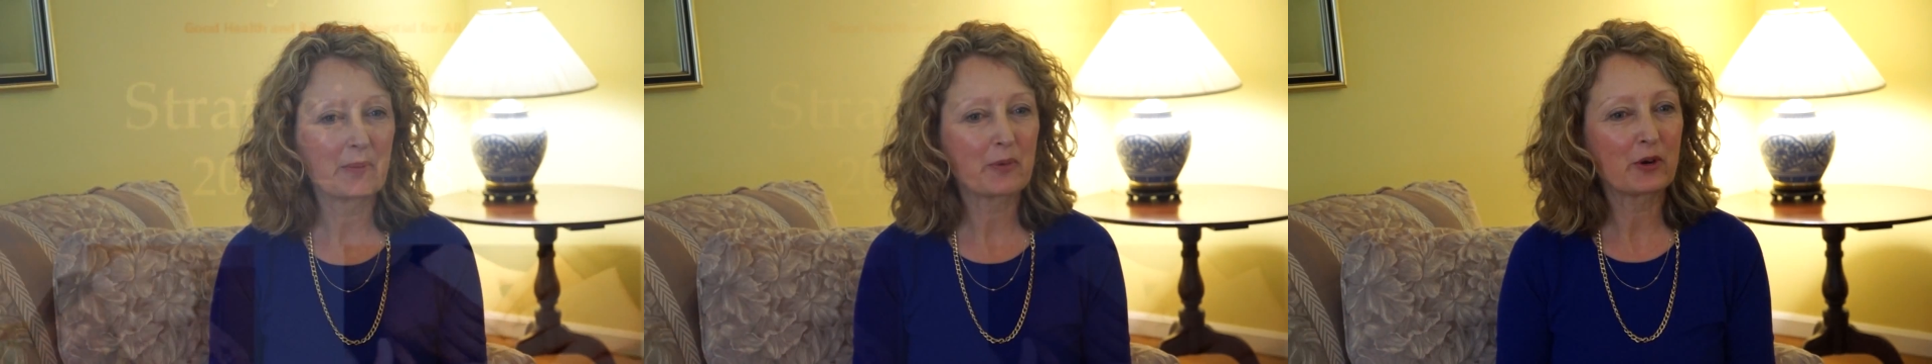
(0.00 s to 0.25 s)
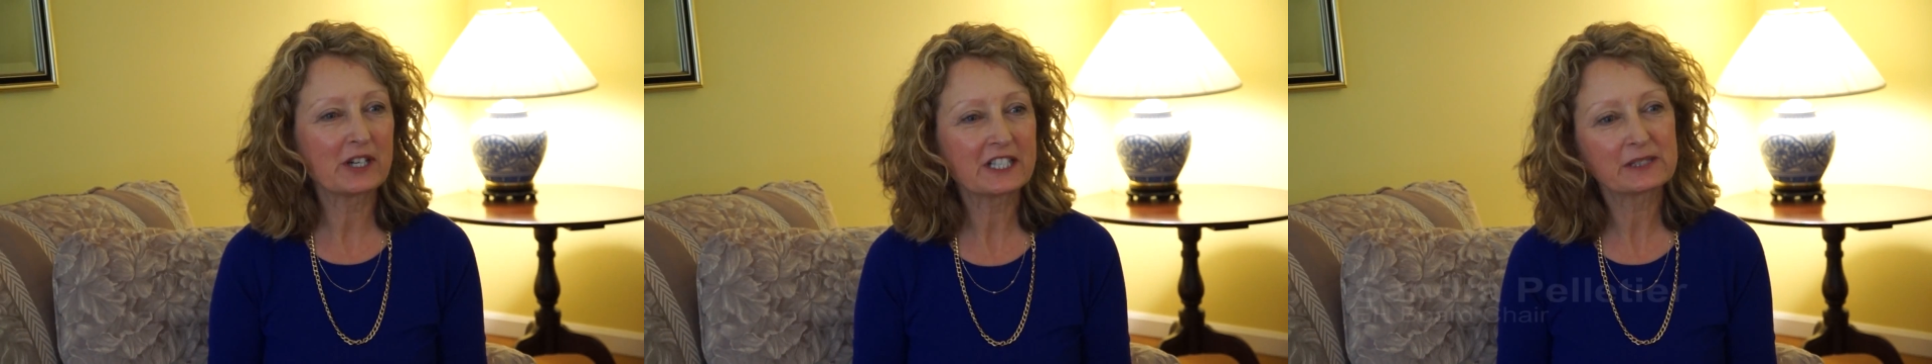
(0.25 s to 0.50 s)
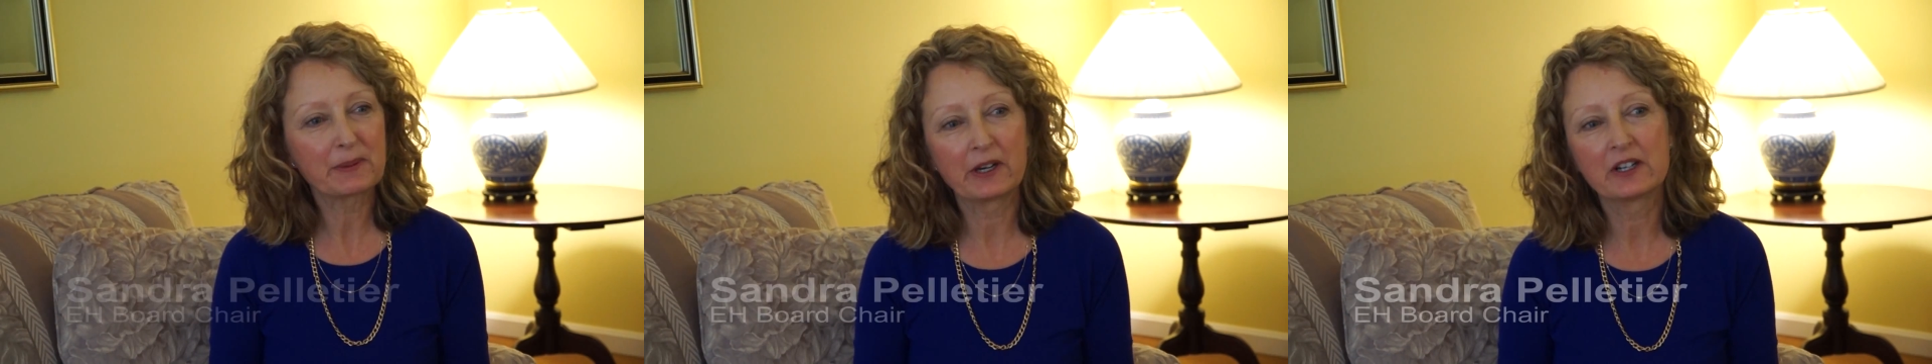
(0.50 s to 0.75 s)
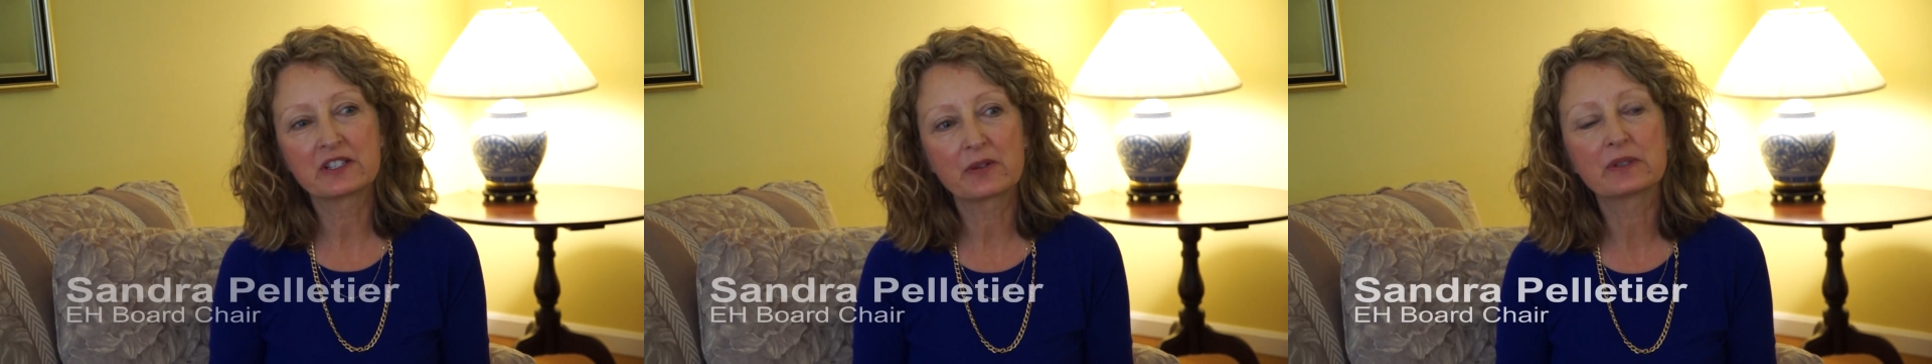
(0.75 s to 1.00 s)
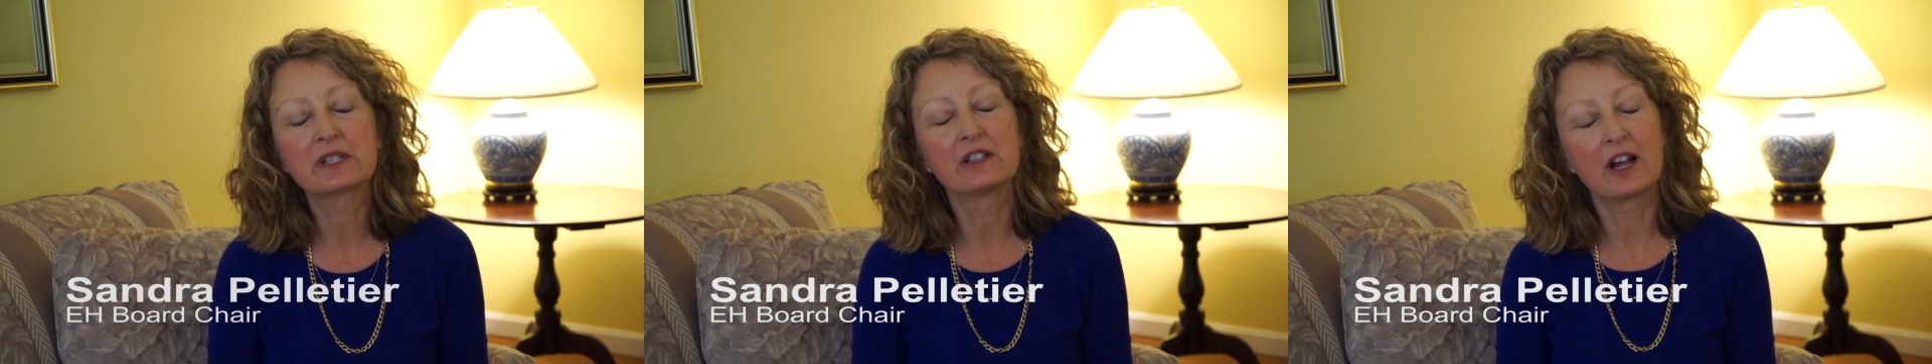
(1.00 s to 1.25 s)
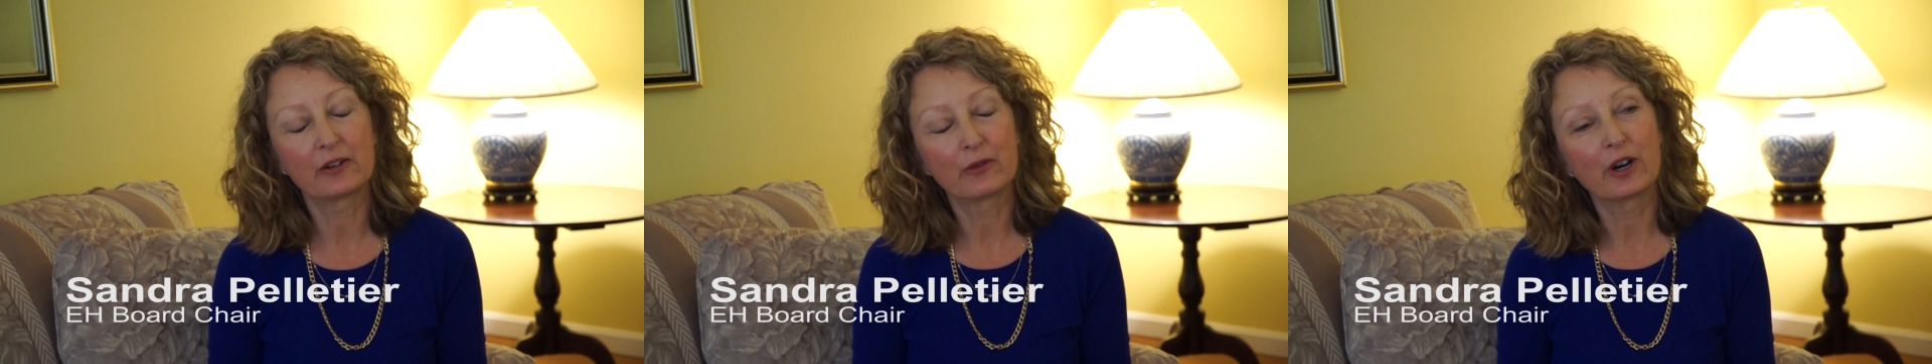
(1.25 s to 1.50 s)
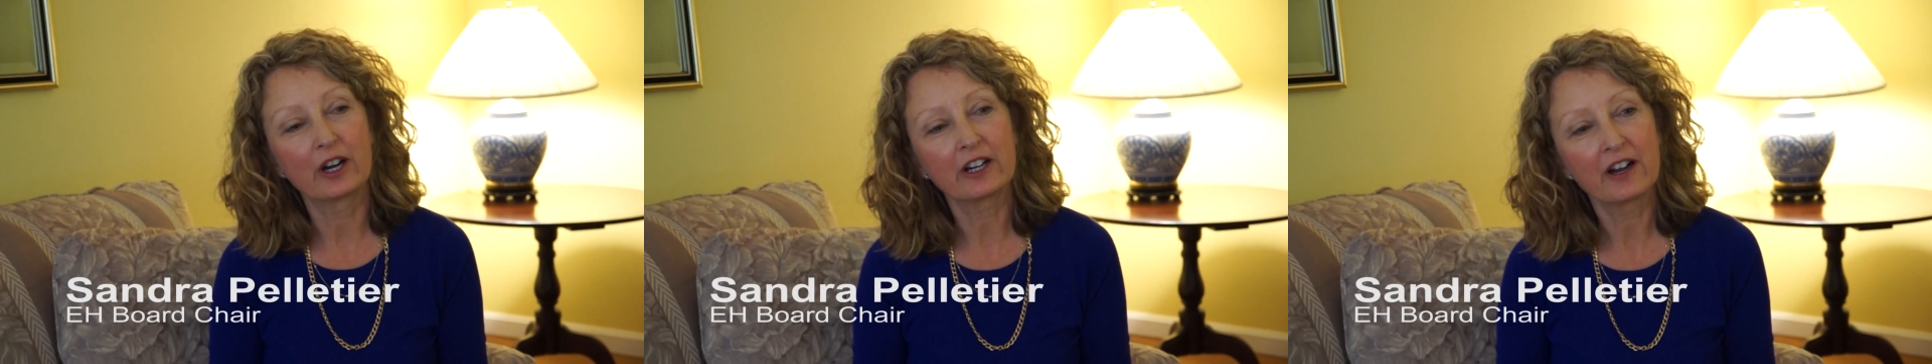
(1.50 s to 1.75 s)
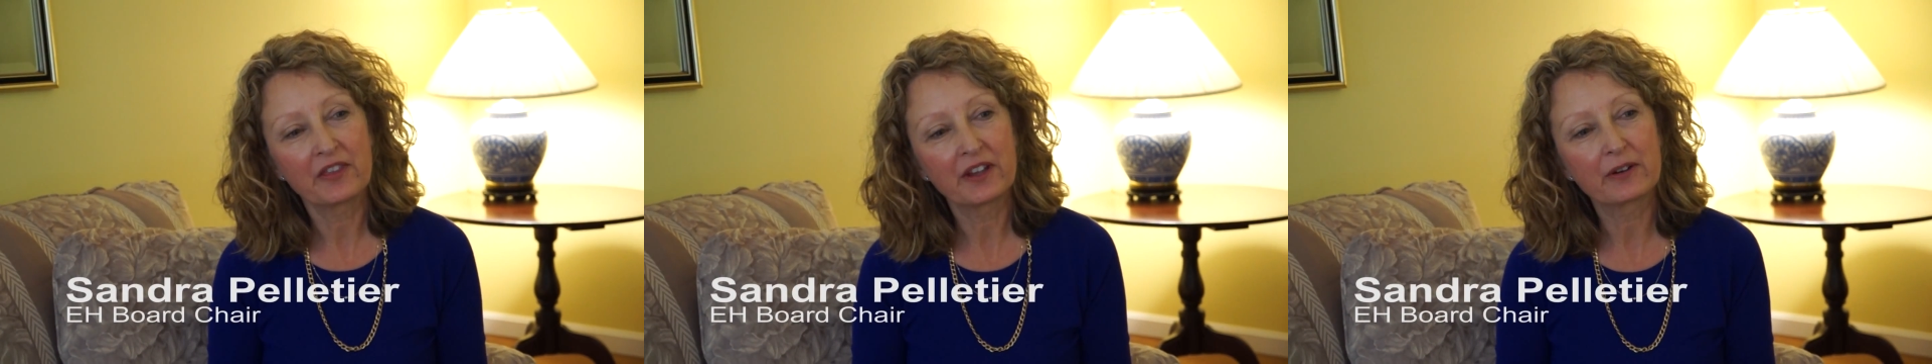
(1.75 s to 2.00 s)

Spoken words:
board experience, it was a lot of work.